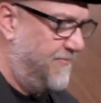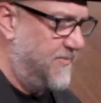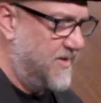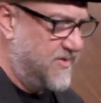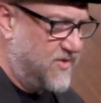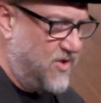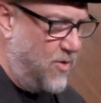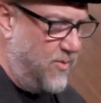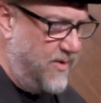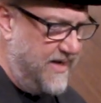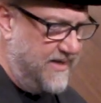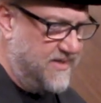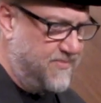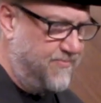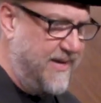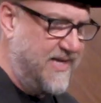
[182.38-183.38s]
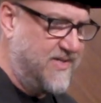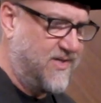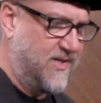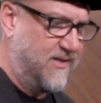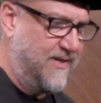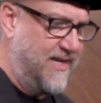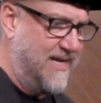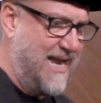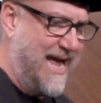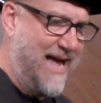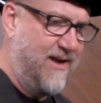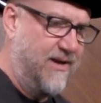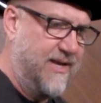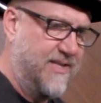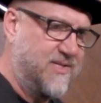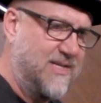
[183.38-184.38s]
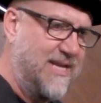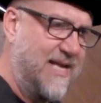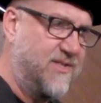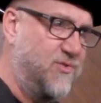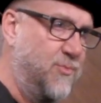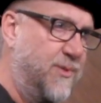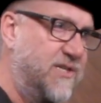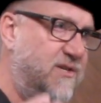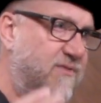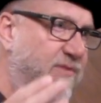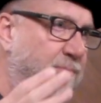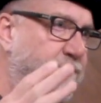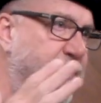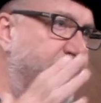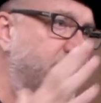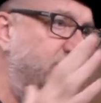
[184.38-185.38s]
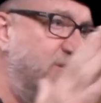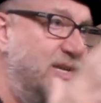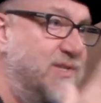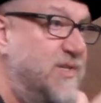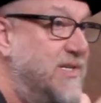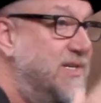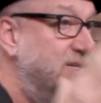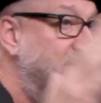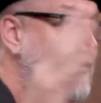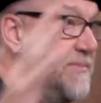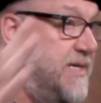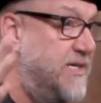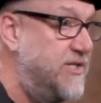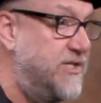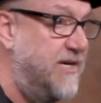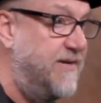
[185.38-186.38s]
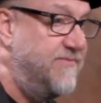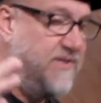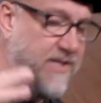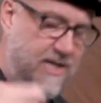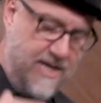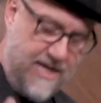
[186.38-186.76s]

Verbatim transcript: So it's basically not so much of a boost as it is a mid shift.